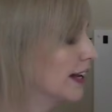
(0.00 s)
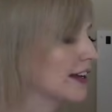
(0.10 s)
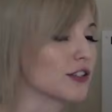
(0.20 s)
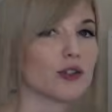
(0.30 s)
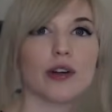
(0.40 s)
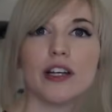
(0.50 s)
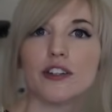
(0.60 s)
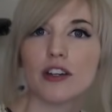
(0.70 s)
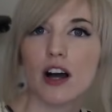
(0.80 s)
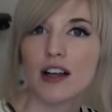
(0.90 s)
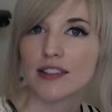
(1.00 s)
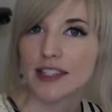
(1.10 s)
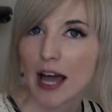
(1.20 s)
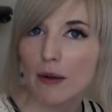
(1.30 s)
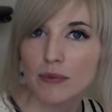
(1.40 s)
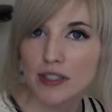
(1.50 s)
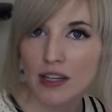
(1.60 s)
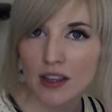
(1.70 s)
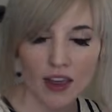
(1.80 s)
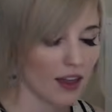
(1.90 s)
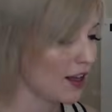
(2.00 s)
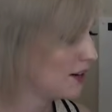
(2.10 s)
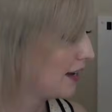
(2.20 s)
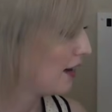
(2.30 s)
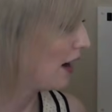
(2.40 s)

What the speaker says: a strange concept, and yet I